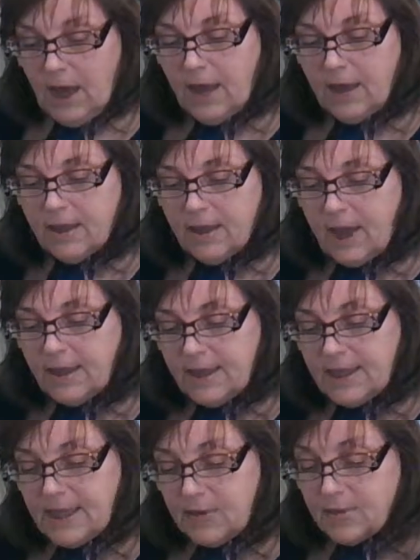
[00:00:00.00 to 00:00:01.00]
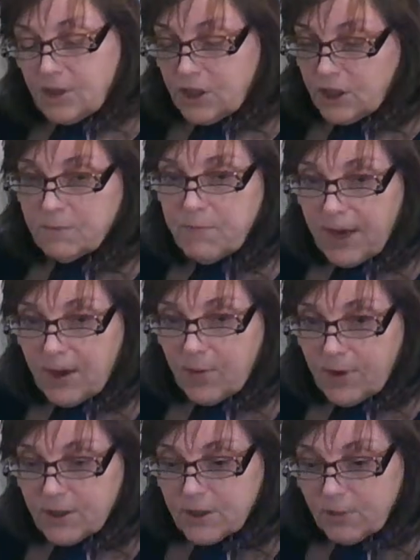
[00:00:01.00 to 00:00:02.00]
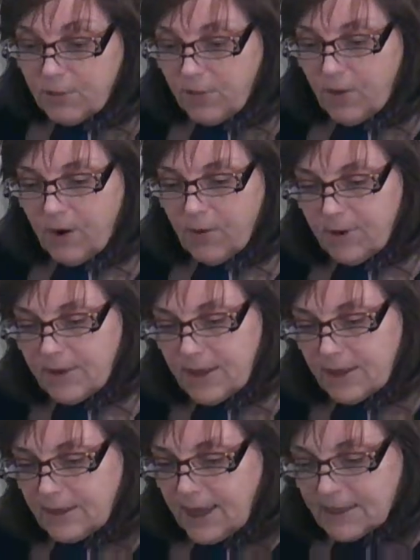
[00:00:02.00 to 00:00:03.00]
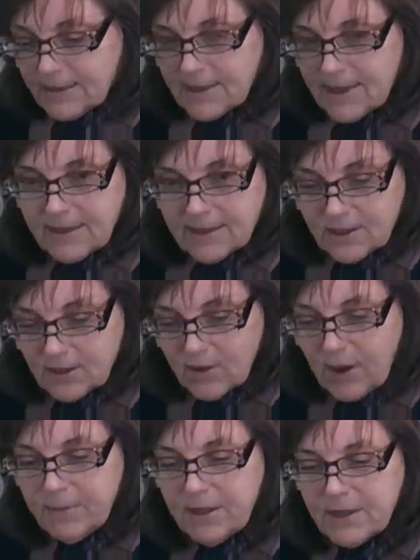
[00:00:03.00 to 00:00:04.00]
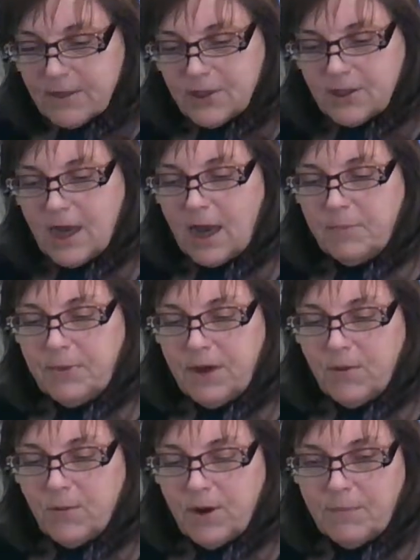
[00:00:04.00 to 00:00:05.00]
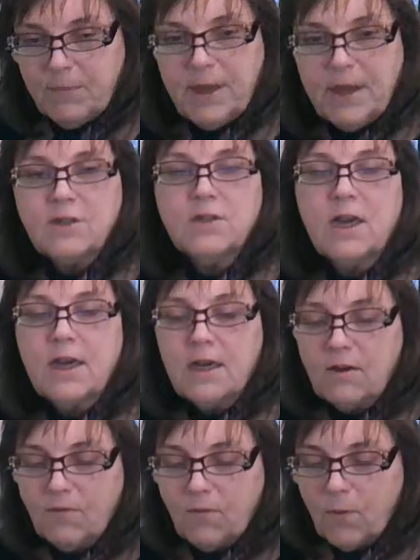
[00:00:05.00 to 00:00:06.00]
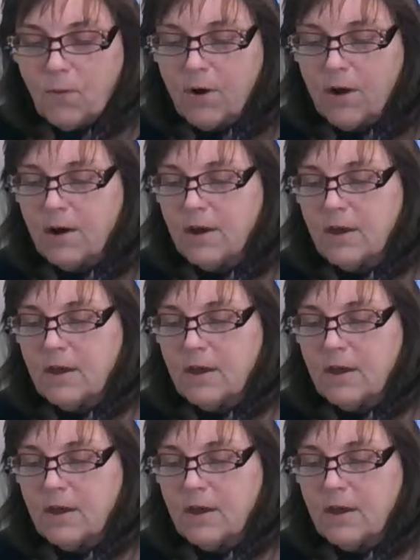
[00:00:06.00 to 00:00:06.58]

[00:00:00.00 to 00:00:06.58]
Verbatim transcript: Uh, I think that was just my question before I read that last sentence. So I'm going to stop here. We're on page 94.